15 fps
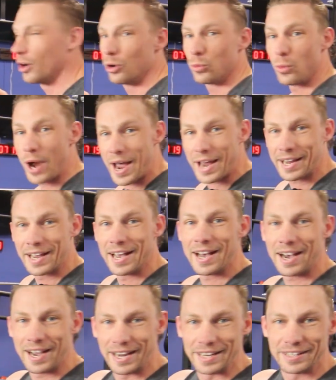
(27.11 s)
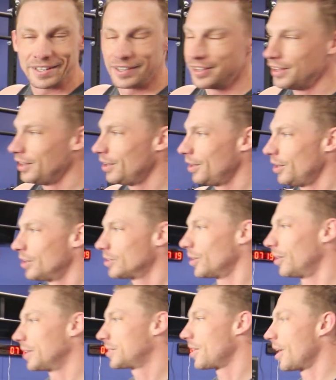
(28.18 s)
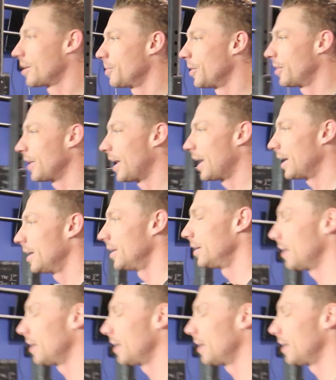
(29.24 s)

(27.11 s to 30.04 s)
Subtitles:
our rack height. So let's talk about that.